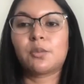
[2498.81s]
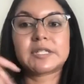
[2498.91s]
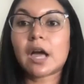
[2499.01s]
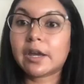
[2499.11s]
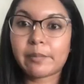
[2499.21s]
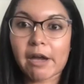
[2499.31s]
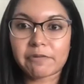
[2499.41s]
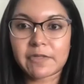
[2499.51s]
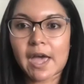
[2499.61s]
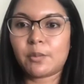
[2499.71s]
We talk
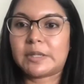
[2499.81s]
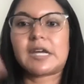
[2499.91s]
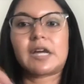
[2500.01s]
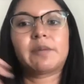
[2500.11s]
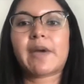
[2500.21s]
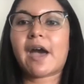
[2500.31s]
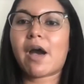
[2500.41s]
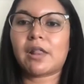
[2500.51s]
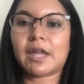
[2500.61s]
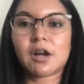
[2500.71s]
about that. We talk
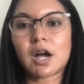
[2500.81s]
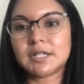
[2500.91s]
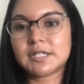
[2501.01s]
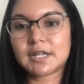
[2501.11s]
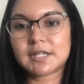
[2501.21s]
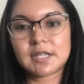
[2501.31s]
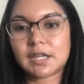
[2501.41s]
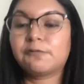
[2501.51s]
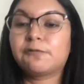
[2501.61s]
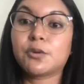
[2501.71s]
about how like context
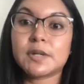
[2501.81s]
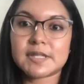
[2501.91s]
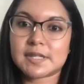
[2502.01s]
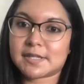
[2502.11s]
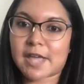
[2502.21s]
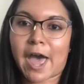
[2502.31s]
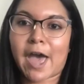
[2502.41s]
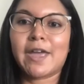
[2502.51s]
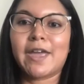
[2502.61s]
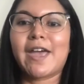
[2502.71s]
like influences
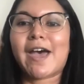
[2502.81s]
that.